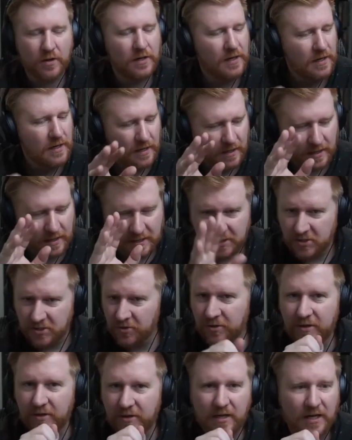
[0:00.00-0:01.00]
Exert
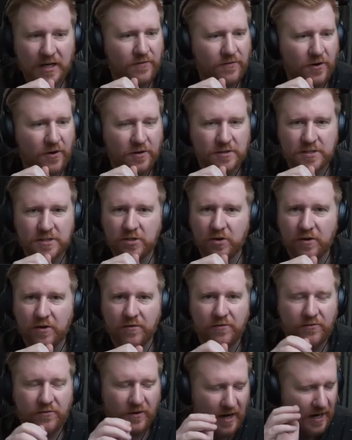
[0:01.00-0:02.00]
King of Hearts turn
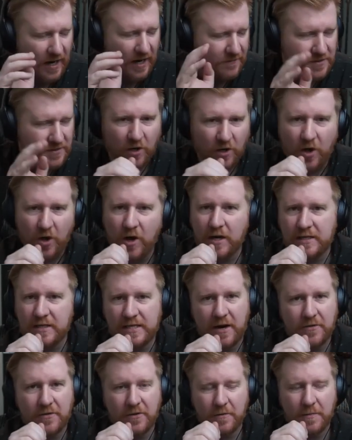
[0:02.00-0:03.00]
5 to lock down
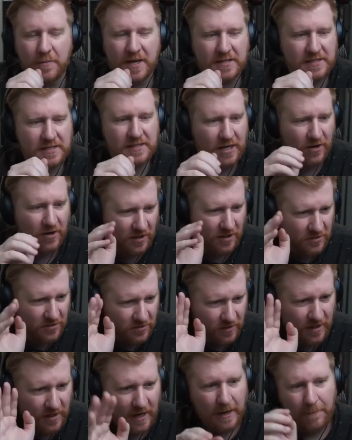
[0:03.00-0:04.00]
their best character.
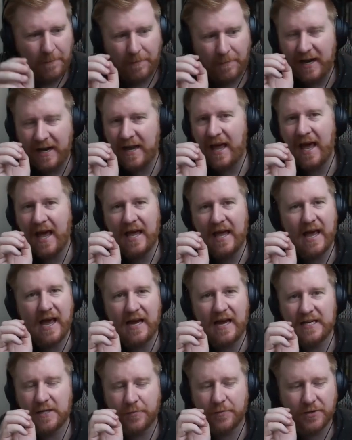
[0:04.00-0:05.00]
Play Heihei
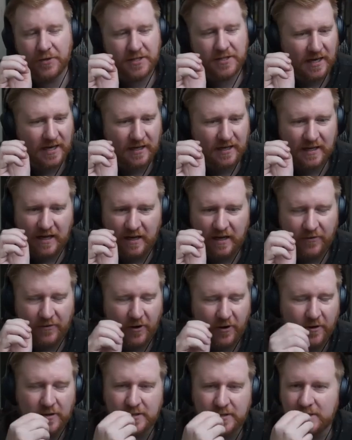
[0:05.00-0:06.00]
to protect King of
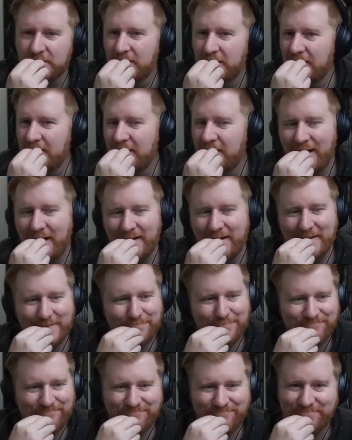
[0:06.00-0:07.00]
Hearts.
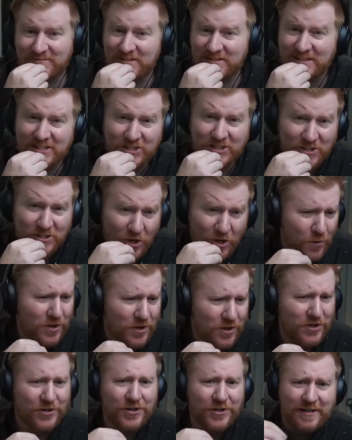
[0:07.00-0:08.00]
So
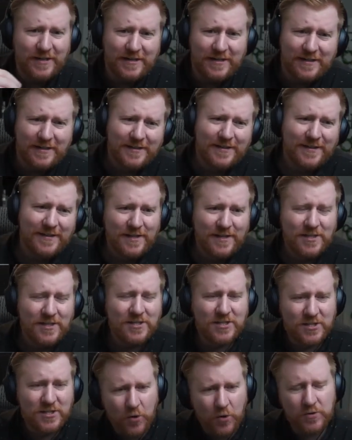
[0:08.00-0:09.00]
good.
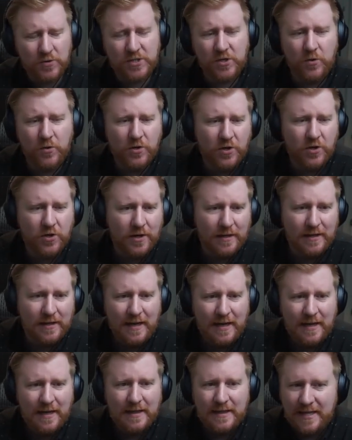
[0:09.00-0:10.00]
So good.
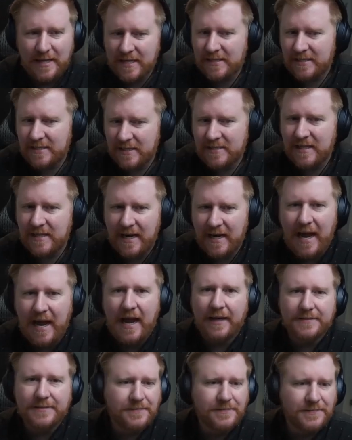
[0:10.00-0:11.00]
This is an A.
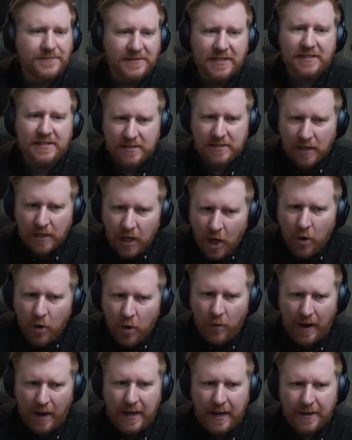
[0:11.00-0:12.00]
This is a low
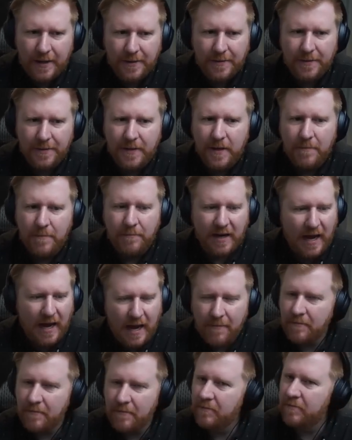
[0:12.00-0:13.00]
A, but
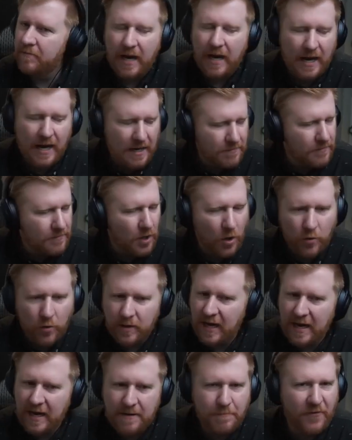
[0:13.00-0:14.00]
I'm
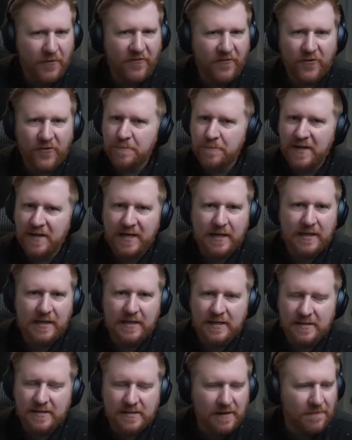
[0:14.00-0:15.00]
okay first picking
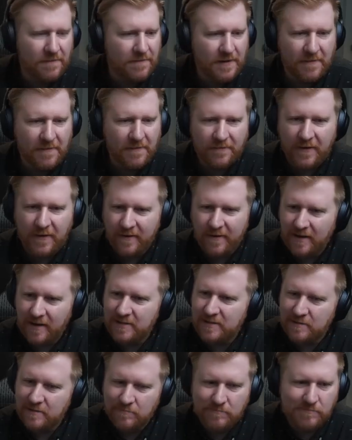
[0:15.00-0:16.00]
this. If I've got
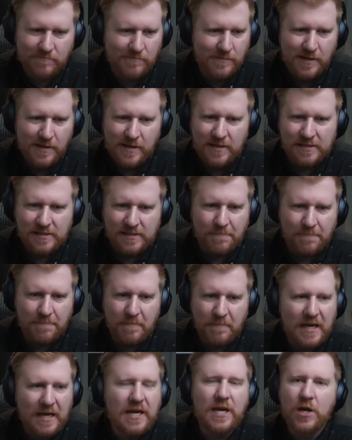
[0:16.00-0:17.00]
some
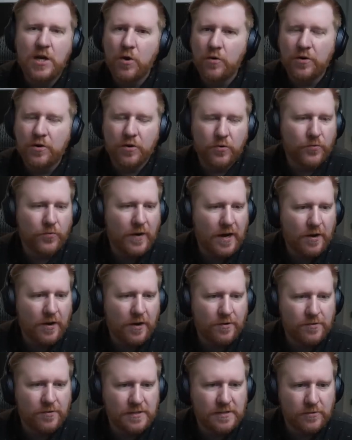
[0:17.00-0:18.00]
mediocre
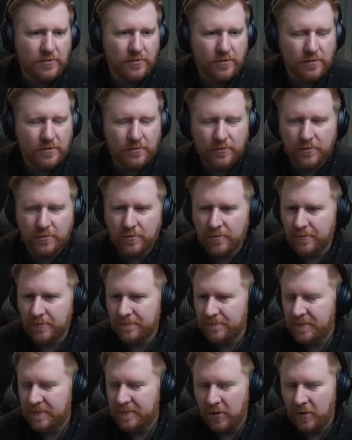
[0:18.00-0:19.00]
rares or
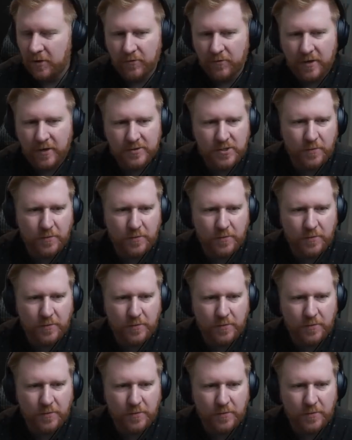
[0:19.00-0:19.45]
you know, rare, super rare